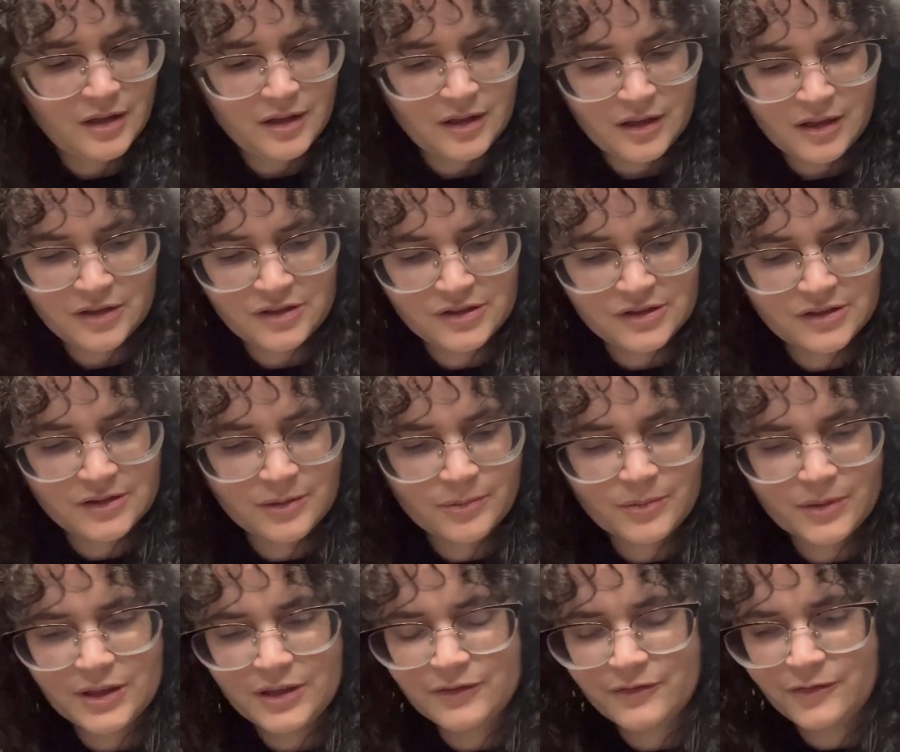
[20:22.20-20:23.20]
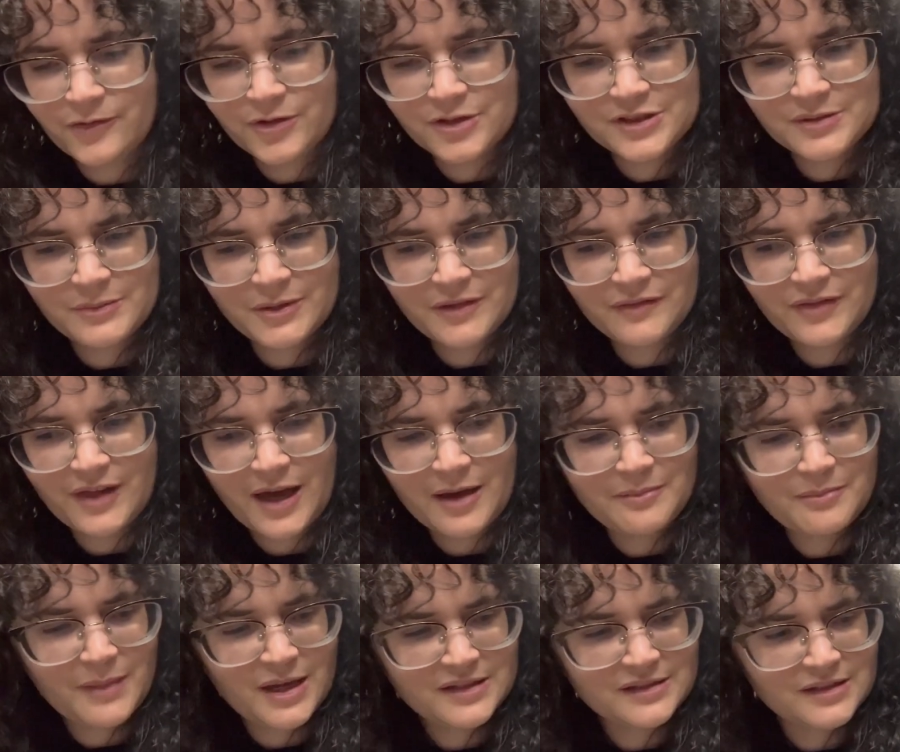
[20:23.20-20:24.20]
It's just a reinforcement of
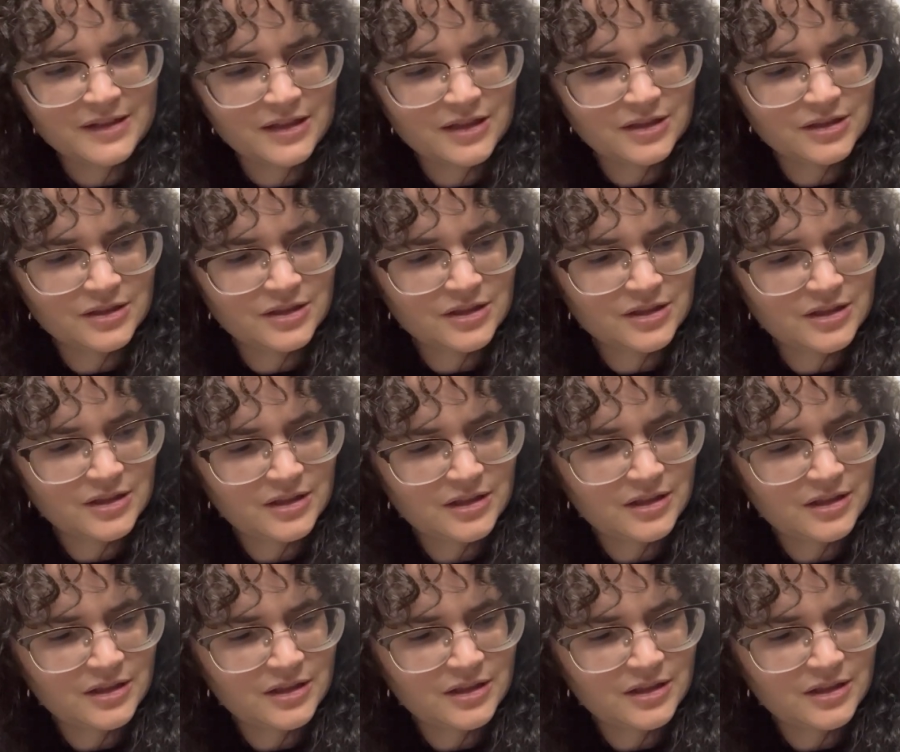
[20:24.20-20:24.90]
that message.